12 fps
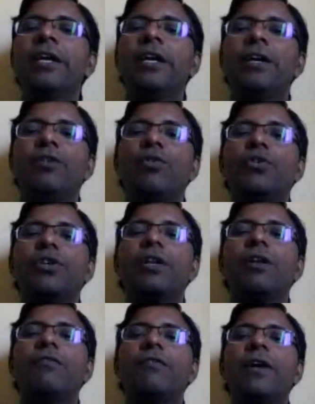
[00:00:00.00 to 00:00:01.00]
notion of
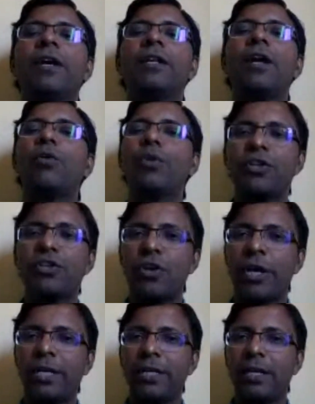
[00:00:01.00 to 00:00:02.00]
an outer join,
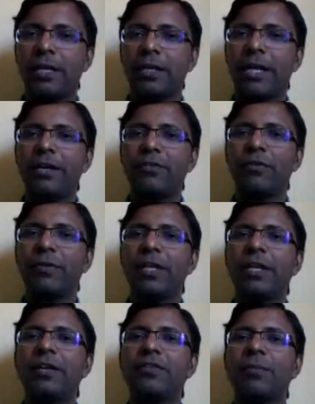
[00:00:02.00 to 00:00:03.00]
right? So whether it
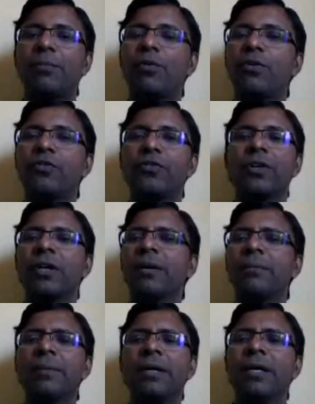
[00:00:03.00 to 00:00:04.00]
supports
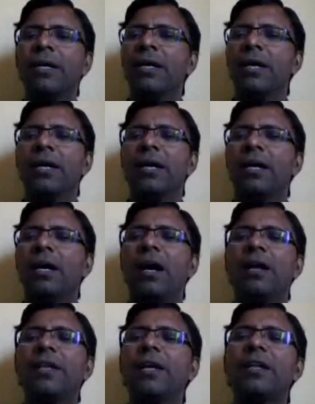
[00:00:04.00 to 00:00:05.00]
other
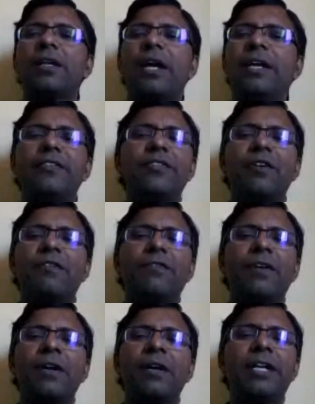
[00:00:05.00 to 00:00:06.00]
kinds of
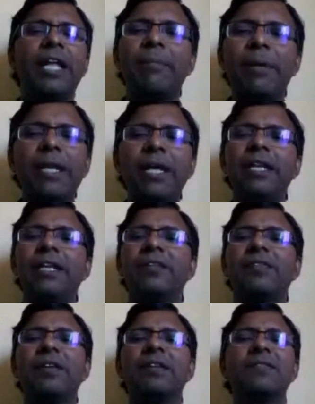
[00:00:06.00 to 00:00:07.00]
table aliases,
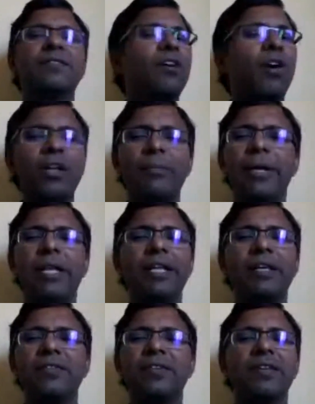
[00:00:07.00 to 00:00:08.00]
column aliases, and
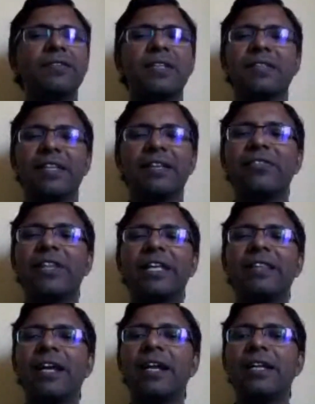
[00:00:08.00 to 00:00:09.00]
things like that.
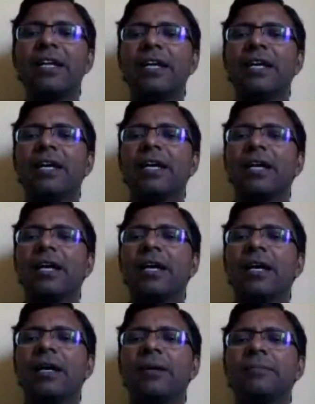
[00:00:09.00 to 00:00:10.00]

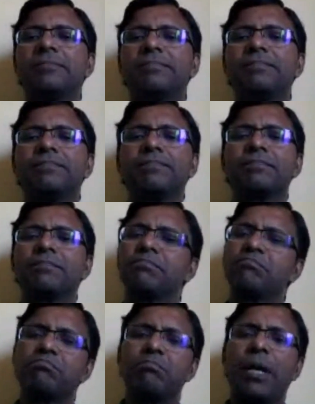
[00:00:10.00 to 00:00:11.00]

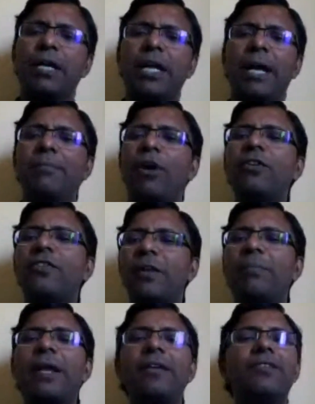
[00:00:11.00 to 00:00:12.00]
But I'm not surprised
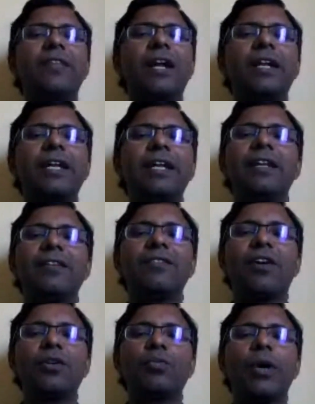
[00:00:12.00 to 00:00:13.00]
that it is not
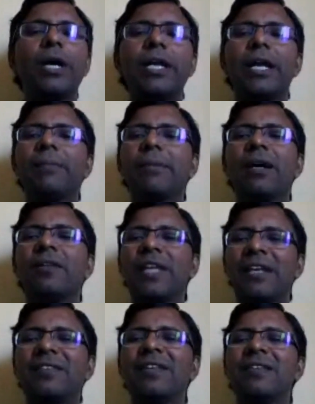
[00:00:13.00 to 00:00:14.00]
working, because exists
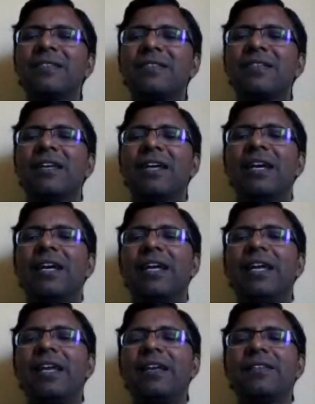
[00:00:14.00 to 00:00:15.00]
is